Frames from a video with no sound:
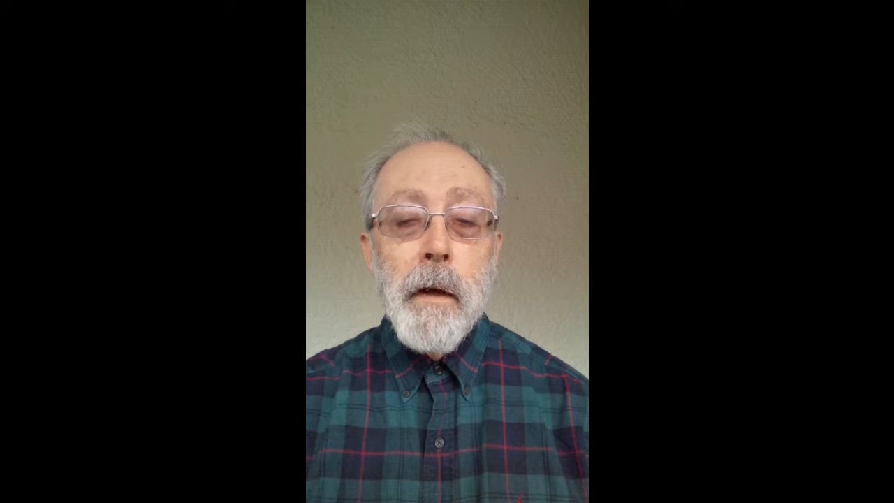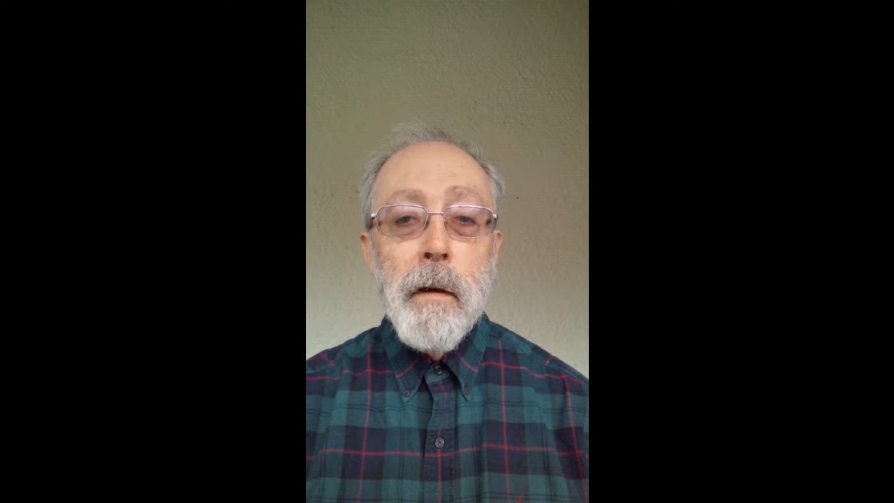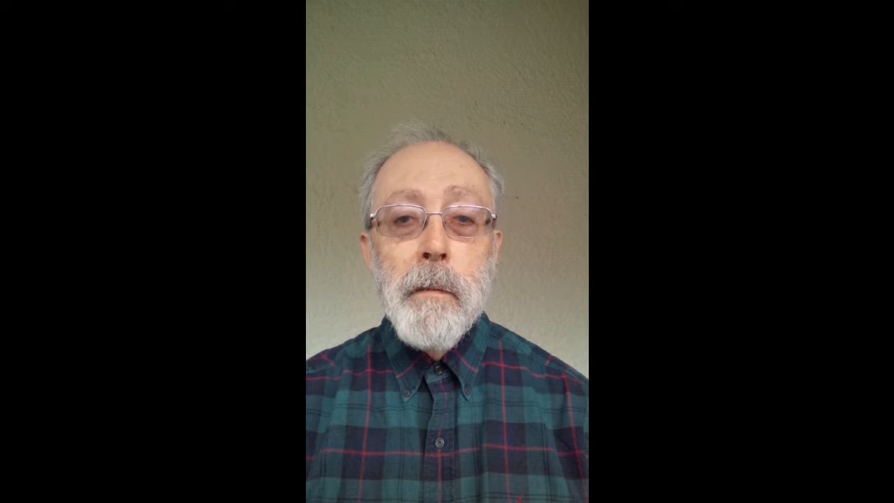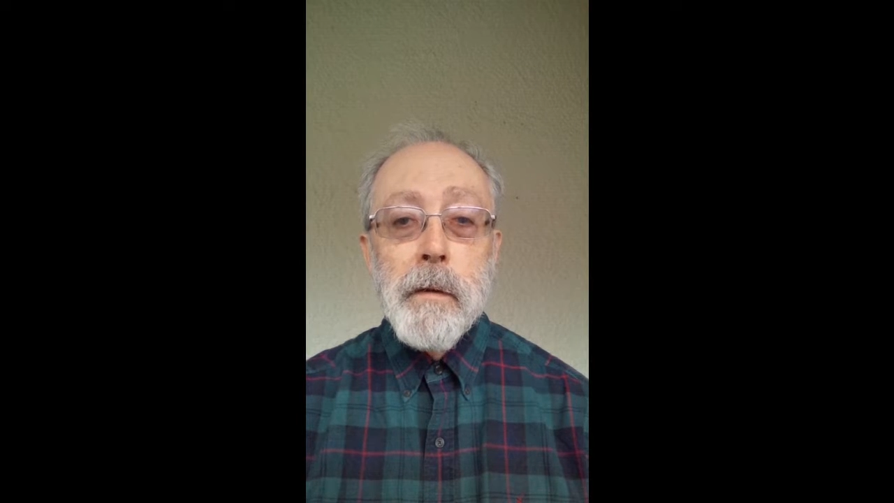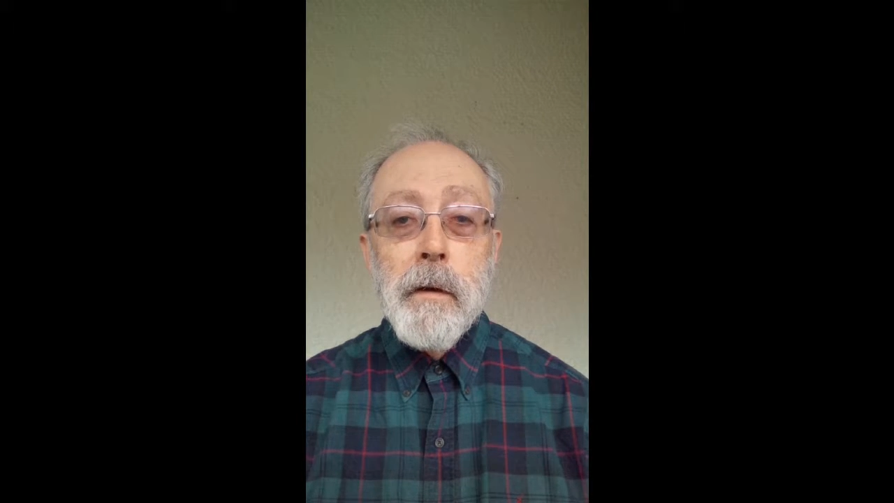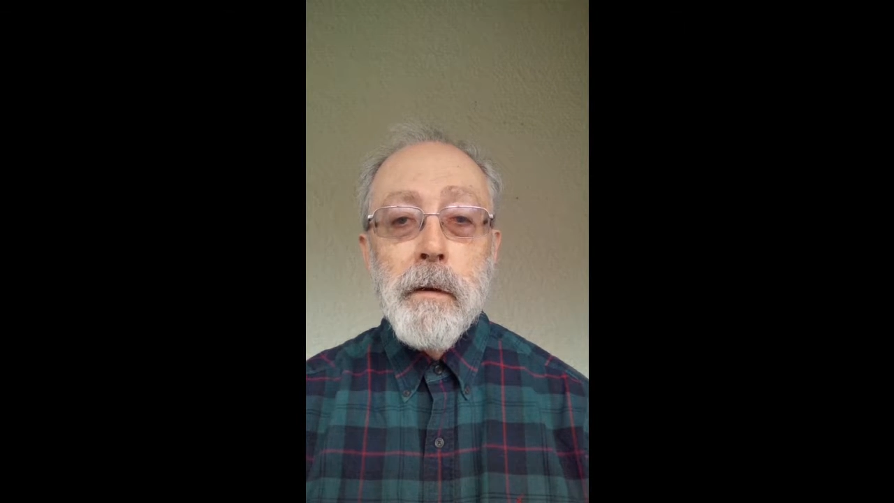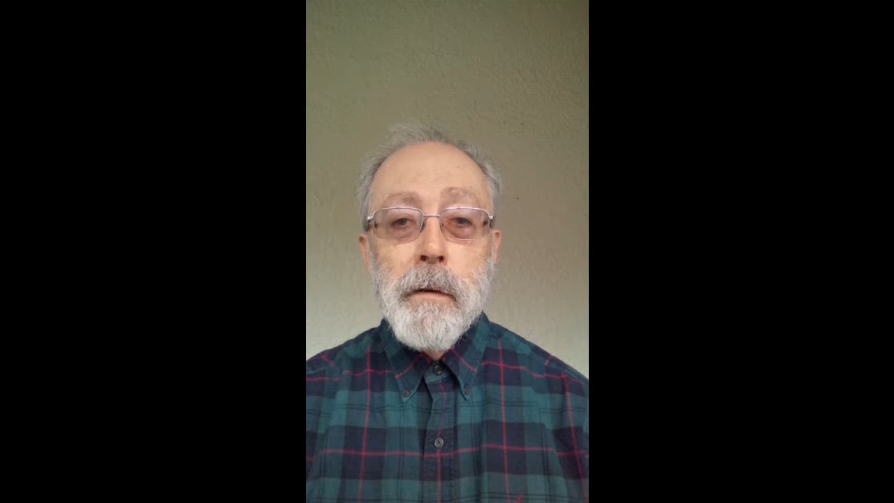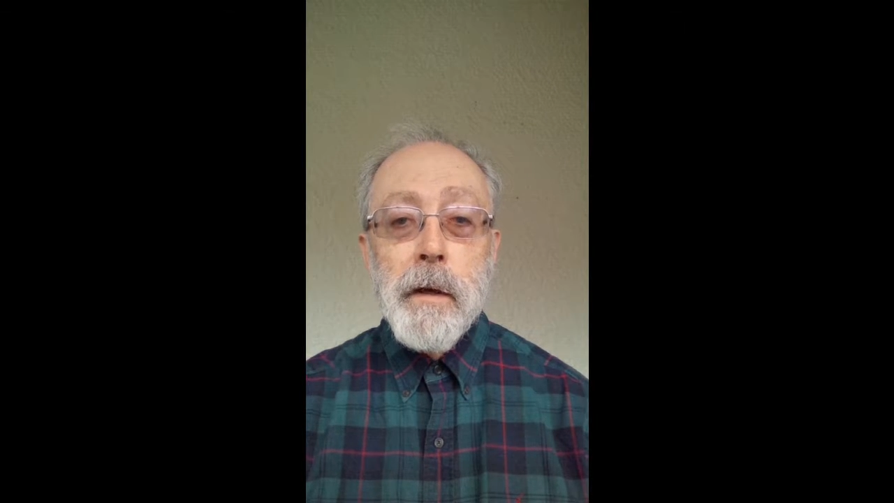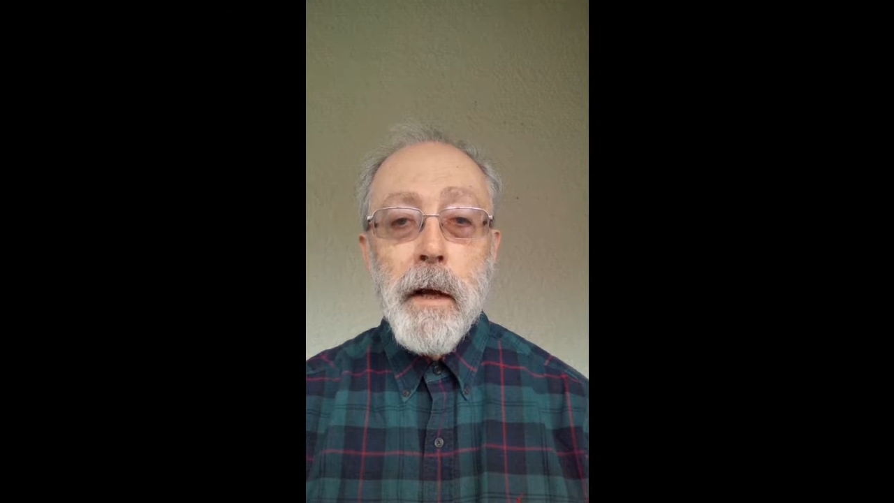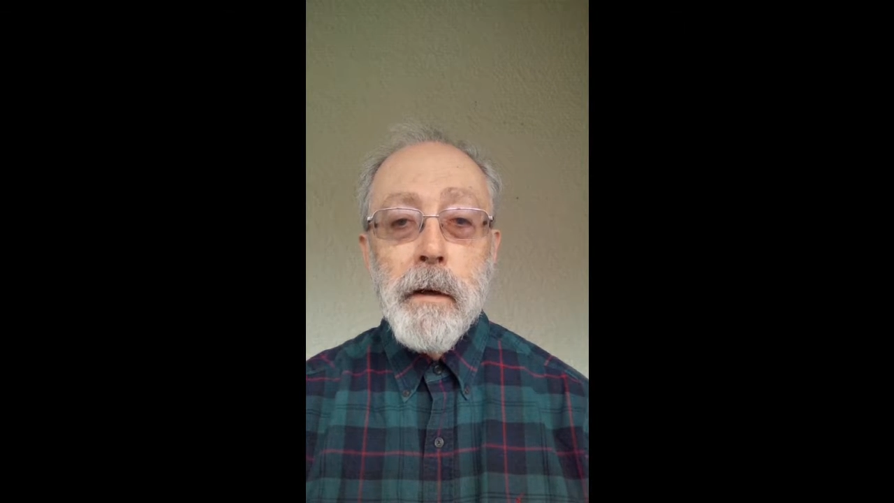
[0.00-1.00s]
and
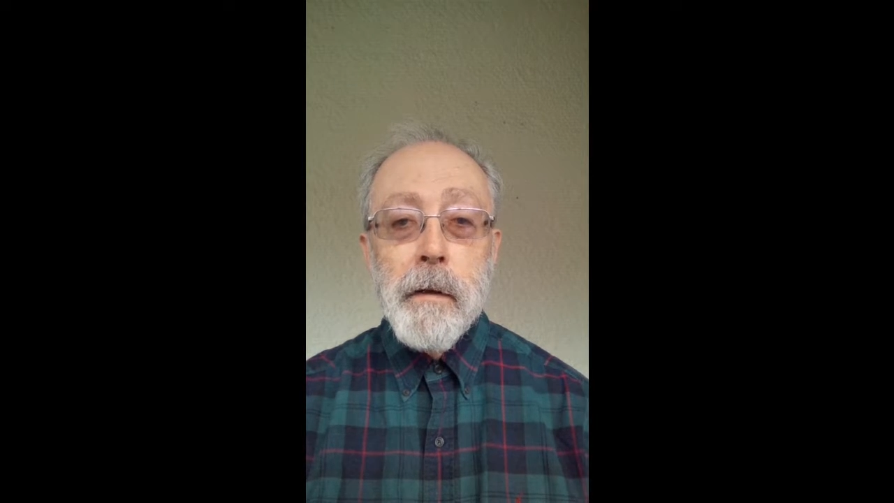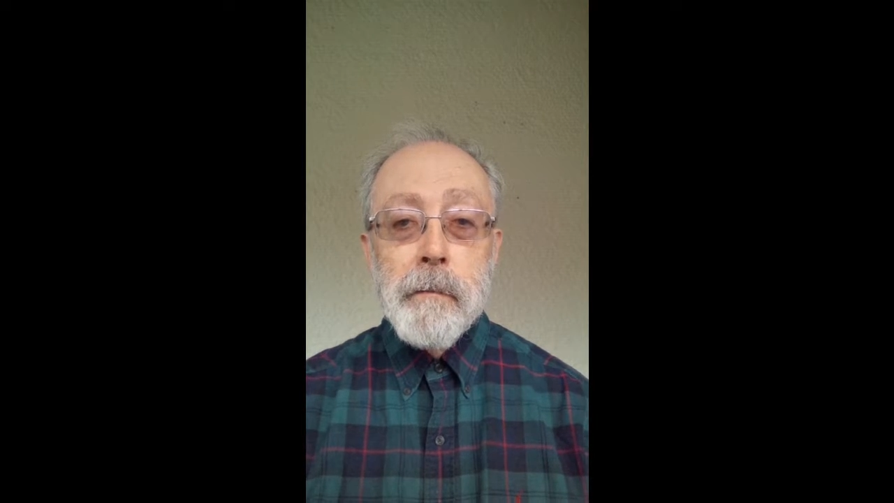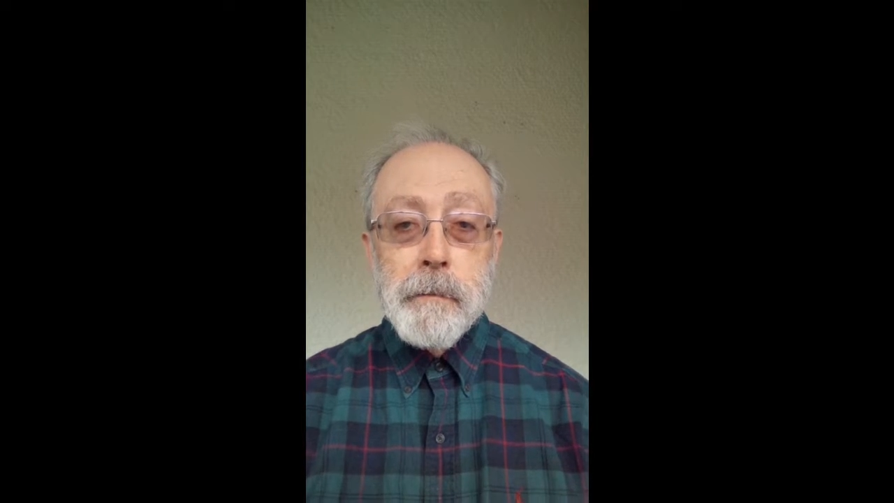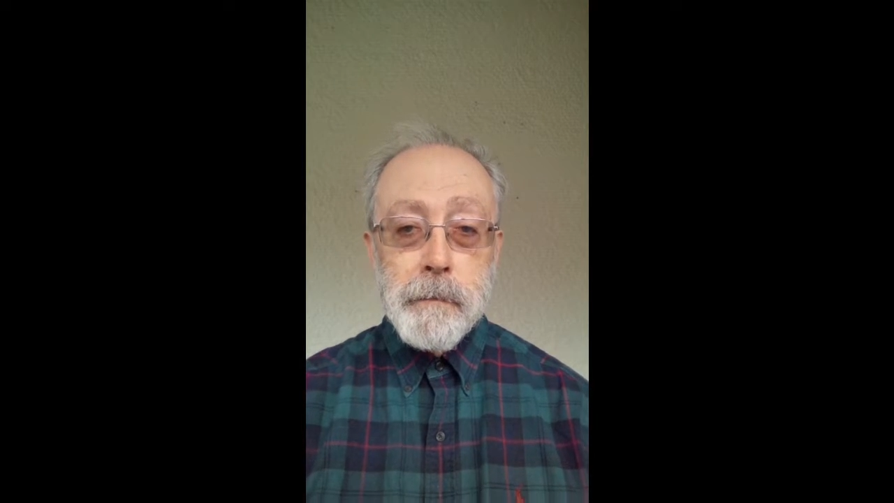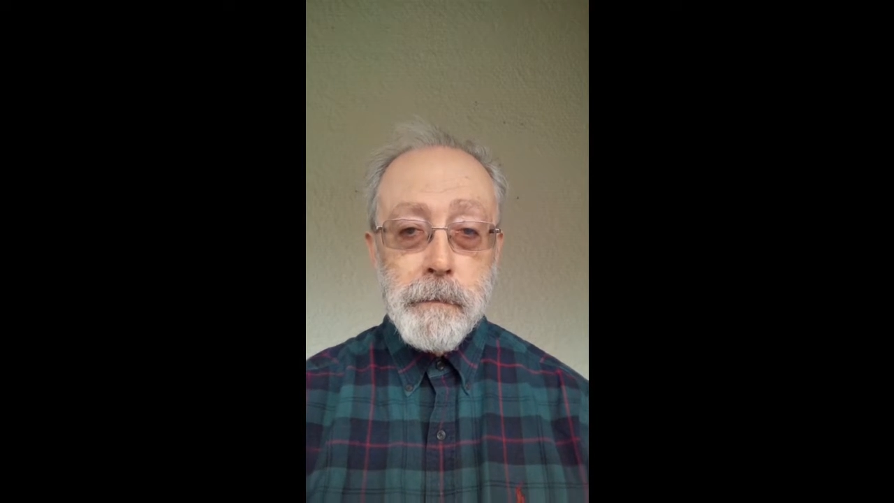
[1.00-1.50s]
misunderstanding.